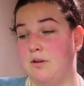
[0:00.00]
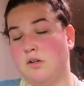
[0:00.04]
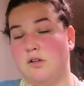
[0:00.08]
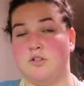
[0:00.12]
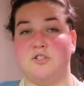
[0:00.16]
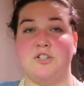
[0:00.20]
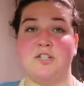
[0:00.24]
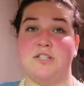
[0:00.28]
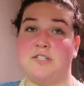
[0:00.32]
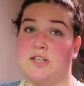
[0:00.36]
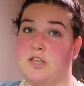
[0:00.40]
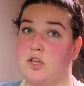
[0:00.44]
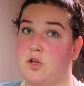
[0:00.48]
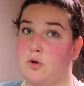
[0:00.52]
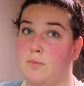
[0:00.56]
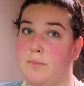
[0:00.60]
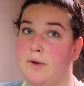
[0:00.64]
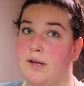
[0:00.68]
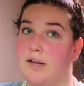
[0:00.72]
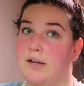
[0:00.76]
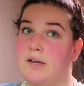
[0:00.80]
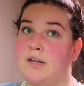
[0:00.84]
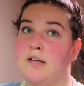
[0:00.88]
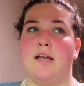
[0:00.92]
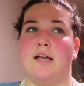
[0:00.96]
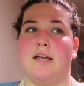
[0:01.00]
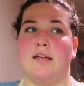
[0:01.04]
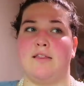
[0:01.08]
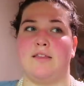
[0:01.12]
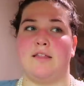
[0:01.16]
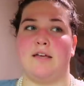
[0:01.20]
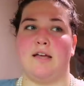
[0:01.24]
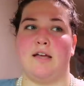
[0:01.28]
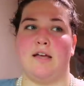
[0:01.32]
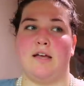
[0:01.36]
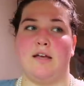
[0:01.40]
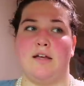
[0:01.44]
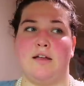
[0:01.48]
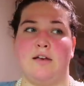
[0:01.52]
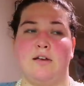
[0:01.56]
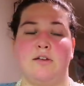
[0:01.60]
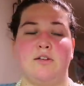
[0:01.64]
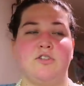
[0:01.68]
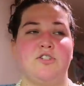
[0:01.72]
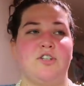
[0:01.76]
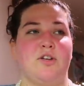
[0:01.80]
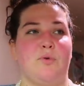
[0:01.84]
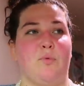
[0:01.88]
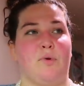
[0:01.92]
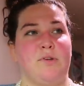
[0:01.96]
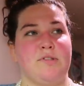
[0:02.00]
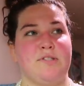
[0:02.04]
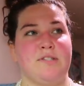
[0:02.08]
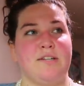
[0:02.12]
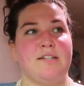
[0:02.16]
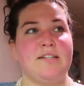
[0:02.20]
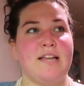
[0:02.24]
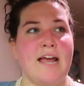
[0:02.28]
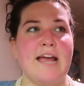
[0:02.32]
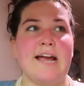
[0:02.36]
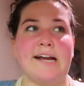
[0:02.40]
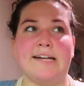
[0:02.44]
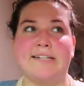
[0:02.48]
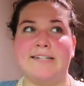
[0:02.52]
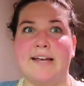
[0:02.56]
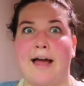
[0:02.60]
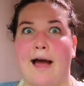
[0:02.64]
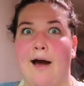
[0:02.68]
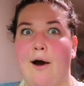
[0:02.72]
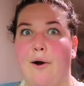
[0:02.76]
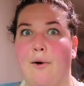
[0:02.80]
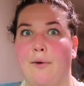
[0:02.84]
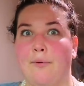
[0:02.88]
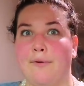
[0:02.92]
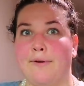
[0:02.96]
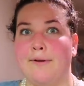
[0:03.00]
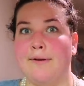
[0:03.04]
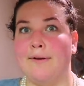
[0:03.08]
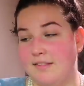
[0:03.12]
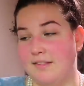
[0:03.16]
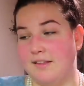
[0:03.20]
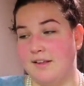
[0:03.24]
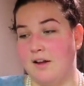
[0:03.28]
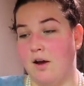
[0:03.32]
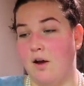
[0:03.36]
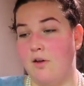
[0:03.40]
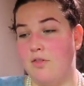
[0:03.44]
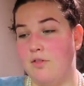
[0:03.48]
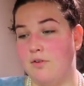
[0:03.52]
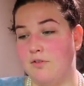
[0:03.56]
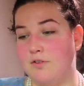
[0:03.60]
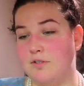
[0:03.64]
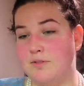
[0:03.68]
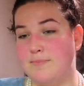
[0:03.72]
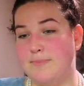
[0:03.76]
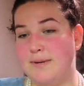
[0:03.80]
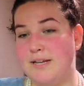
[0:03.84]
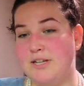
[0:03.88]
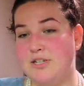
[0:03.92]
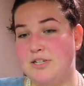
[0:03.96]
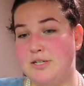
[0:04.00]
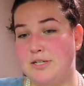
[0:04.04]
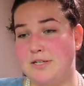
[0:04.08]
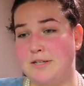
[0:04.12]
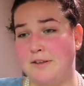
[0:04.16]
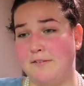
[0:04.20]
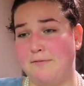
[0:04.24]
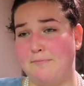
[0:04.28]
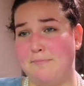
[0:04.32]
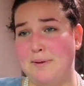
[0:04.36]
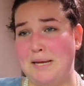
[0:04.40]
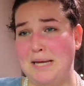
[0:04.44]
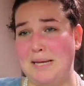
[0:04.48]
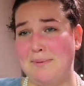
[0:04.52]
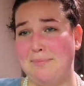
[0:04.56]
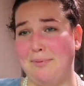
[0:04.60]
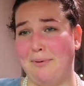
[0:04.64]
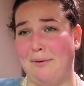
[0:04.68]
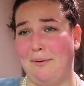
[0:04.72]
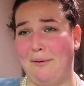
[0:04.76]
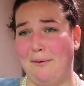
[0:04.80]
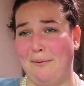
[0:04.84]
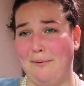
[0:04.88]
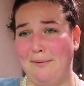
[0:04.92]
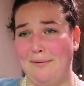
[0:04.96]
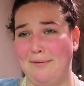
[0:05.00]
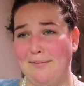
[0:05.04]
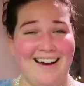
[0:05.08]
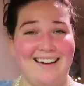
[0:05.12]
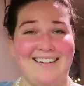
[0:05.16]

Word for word: because she's a human and then she wants to take down the other species of people